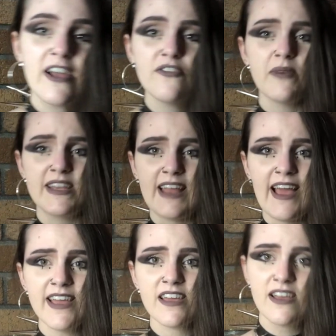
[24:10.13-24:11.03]
of my
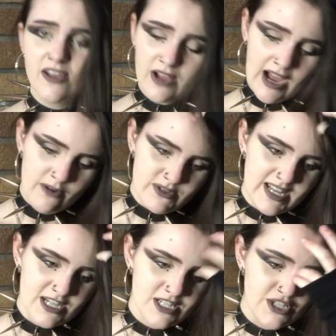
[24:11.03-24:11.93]
neck was
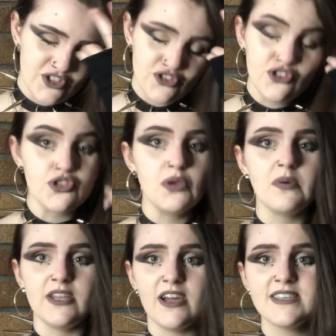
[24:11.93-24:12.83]
actually super
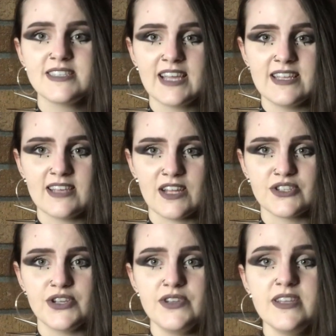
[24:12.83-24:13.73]
nice to get
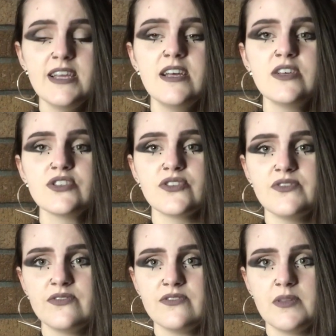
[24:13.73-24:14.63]
tattooed. So
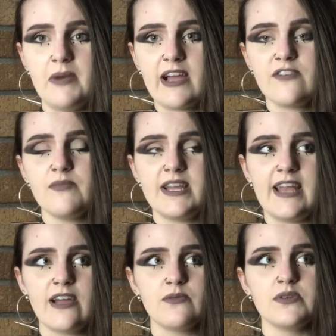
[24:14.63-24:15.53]
the back of my
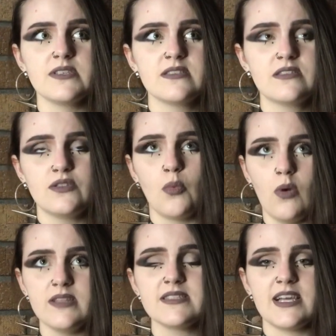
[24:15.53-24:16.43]
neck was the
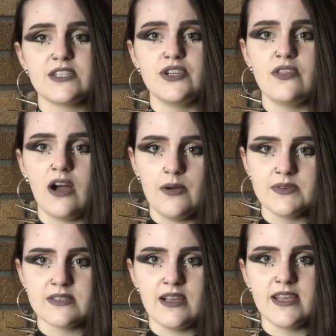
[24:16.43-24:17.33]
one tattoo that I
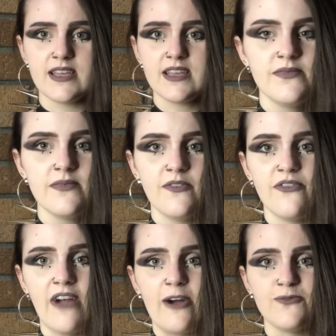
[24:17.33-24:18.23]
was like
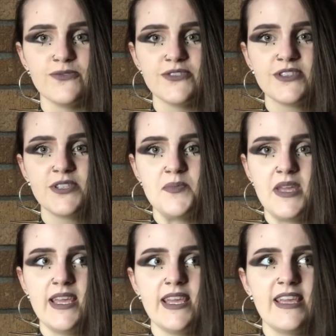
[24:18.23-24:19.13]
found to
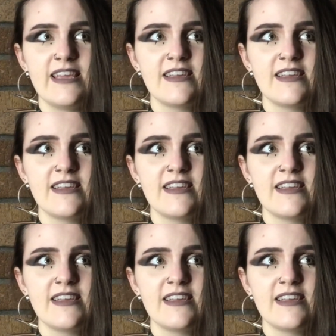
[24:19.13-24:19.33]
be